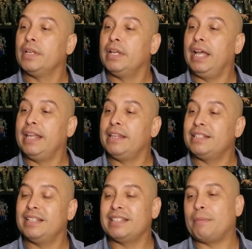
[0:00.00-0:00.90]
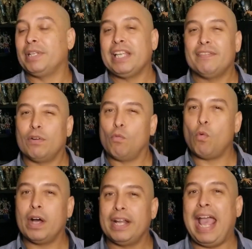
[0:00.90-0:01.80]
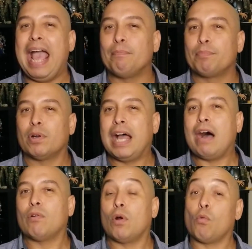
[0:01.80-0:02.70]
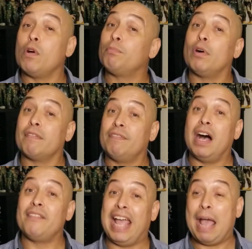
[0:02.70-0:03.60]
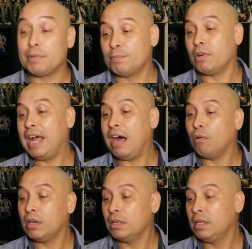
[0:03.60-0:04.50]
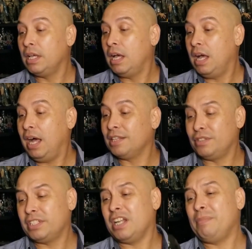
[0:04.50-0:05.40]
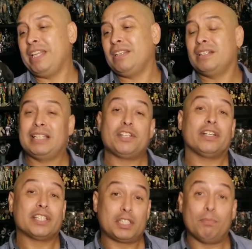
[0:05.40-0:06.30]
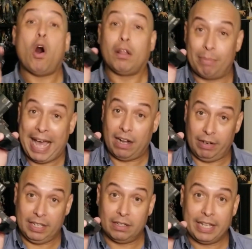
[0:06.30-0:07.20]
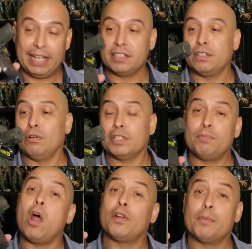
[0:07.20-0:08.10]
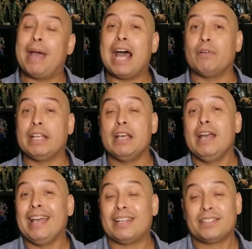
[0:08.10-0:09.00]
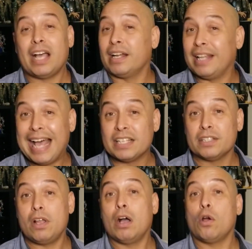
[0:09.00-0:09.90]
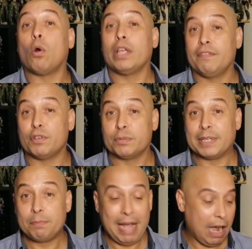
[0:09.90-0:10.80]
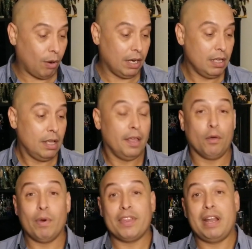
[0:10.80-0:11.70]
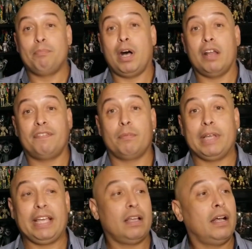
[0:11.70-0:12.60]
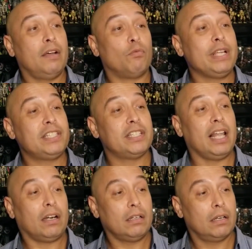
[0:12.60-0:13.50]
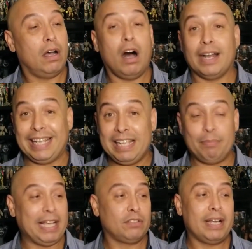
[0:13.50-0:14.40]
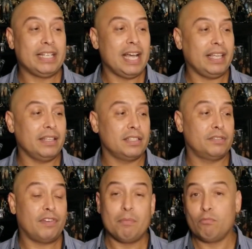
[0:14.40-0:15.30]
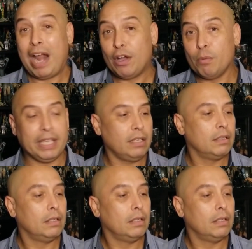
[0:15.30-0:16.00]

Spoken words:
And this is, I believe, a 1 amp per hour or 1.5 amps per hour. So this is going to be essentially a small battery, okay? So the smaller the battery, it's not going to last as long or give you as much power. The one that I bought from a reseller on eBay, so I did not get this from Ryobi